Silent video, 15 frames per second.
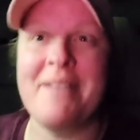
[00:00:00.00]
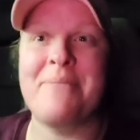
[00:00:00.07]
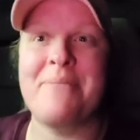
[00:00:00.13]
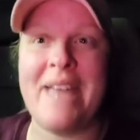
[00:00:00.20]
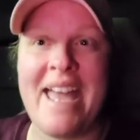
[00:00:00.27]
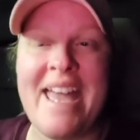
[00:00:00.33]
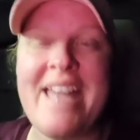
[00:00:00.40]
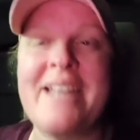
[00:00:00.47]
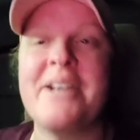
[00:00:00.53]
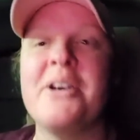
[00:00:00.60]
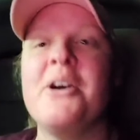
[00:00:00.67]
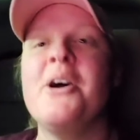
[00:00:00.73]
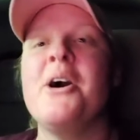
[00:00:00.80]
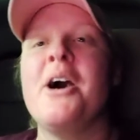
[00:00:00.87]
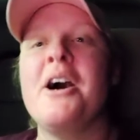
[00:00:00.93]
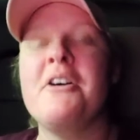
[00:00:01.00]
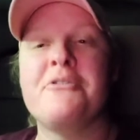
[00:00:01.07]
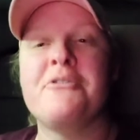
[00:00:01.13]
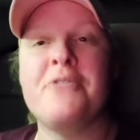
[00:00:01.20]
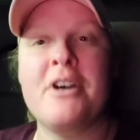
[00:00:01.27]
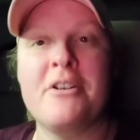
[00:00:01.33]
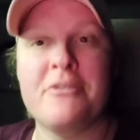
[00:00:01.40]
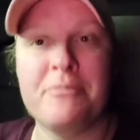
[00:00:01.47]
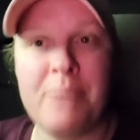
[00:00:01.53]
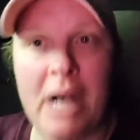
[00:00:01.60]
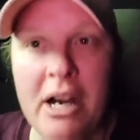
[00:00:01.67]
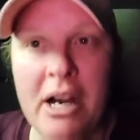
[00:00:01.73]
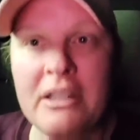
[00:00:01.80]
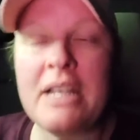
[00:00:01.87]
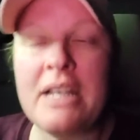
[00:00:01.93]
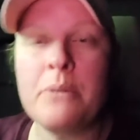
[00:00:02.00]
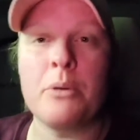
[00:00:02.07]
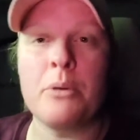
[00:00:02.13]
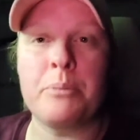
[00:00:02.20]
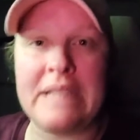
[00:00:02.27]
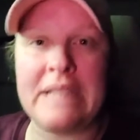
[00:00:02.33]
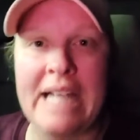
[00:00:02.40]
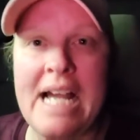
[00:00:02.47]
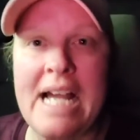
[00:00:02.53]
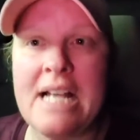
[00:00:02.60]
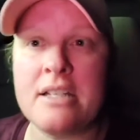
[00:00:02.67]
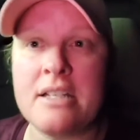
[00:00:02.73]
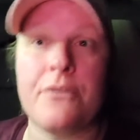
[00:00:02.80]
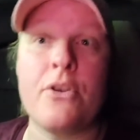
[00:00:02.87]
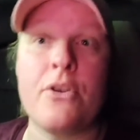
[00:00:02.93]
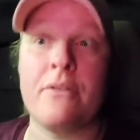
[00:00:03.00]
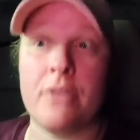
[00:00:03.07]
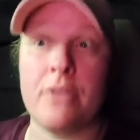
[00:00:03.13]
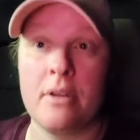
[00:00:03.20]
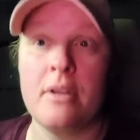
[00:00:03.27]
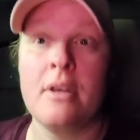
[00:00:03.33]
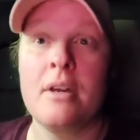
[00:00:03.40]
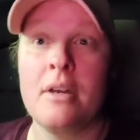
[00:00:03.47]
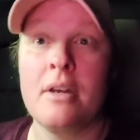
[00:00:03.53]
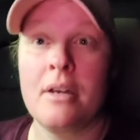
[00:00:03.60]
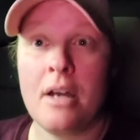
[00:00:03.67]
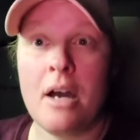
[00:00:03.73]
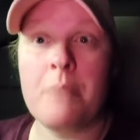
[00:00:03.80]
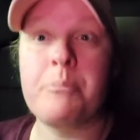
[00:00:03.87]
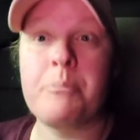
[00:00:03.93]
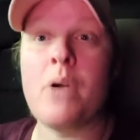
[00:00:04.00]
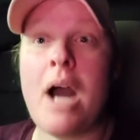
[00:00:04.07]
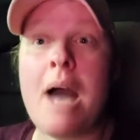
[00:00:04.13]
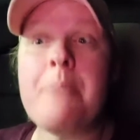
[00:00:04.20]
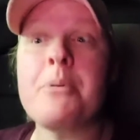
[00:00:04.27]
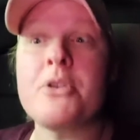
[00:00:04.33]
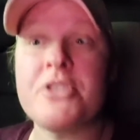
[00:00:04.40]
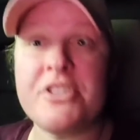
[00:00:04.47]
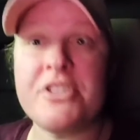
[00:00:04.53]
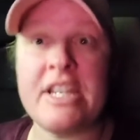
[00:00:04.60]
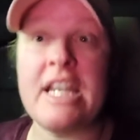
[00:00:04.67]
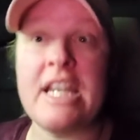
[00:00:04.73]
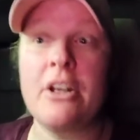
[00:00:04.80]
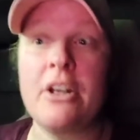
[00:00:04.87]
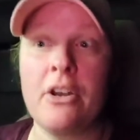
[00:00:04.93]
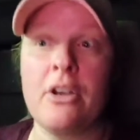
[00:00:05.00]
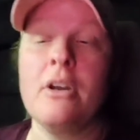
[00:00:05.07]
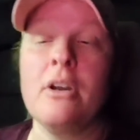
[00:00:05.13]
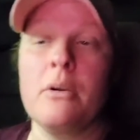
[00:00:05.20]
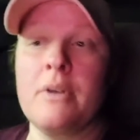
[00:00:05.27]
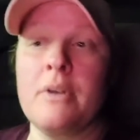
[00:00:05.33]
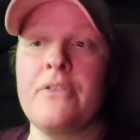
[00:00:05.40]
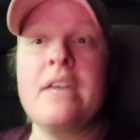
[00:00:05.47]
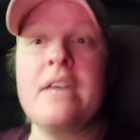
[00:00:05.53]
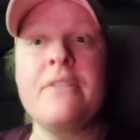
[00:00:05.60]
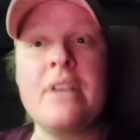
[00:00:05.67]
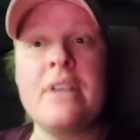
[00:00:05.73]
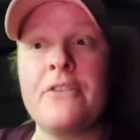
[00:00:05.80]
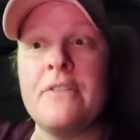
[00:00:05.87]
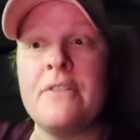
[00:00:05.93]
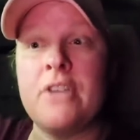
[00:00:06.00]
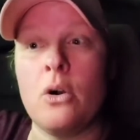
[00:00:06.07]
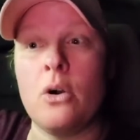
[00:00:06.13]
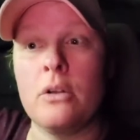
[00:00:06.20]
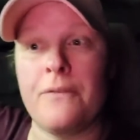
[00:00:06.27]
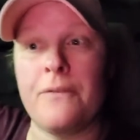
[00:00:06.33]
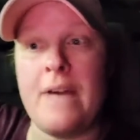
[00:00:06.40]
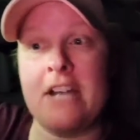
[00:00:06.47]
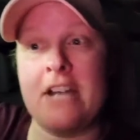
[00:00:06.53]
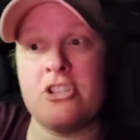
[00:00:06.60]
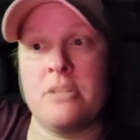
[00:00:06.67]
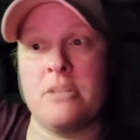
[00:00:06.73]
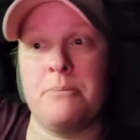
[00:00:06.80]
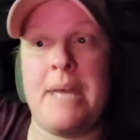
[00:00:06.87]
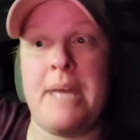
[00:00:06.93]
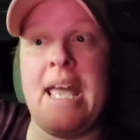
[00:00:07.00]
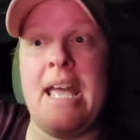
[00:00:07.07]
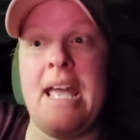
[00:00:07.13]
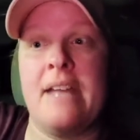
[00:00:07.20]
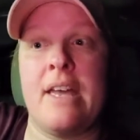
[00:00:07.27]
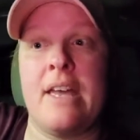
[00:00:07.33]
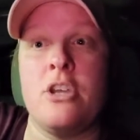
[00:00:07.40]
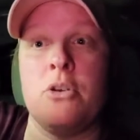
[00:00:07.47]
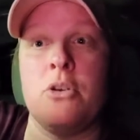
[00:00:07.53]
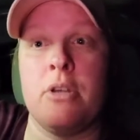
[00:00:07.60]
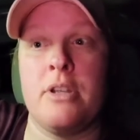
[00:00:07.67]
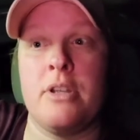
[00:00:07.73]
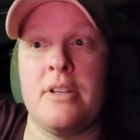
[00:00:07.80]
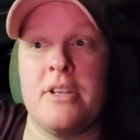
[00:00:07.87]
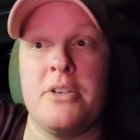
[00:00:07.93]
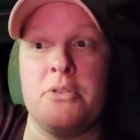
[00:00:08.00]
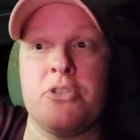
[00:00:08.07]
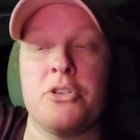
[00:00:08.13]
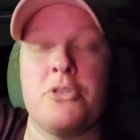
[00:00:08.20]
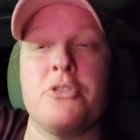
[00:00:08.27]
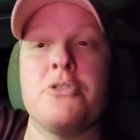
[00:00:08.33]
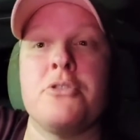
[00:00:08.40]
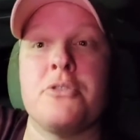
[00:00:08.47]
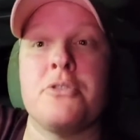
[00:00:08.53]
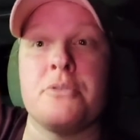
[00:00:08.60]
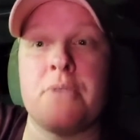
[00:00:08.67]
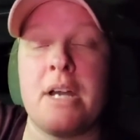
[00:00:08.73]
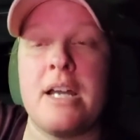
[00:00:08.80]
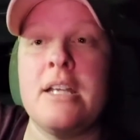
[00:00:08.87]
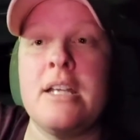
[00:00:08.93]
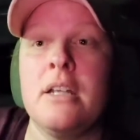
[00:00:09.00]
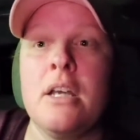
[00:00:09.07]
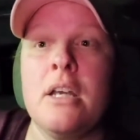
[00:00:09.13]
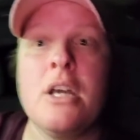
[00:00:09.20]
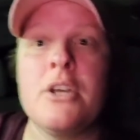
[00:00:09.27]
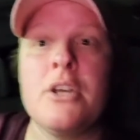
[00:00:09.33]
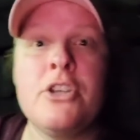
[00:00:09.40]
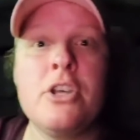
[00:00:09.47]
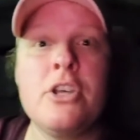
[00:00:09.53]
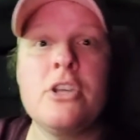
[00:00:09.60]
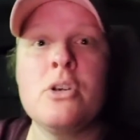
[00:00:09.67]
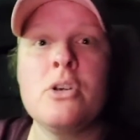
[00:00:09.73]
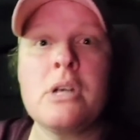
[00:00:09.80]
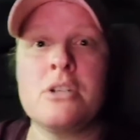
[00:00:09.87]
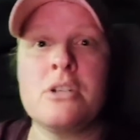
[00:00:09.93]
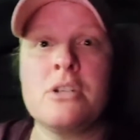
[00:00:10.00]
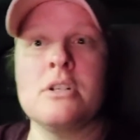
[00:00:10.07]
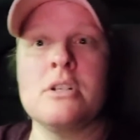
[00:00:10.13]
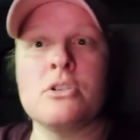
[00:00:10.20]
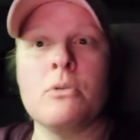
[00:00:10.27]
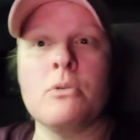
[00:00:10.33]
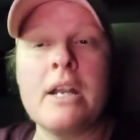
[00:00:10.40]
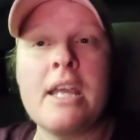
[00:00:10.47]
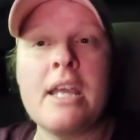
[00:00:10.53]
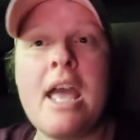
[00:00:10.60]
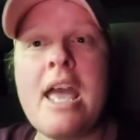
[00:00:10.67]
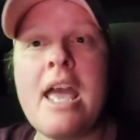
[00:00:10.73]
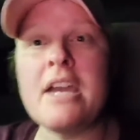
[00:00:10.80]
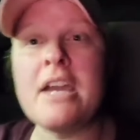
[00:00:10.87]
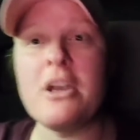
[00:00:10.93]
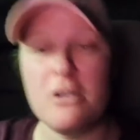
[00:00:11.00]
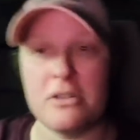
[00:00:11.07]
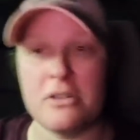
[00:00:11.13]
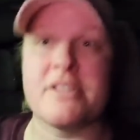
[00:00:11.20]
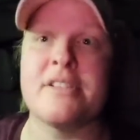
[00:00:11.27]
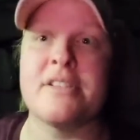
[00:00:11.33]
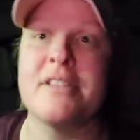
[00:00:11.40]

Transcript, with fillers: bag of of barley will That's plant if you have the a proper seeder even if you have the old fashioned bag that you that you turn right you, right. you could do a 20 acres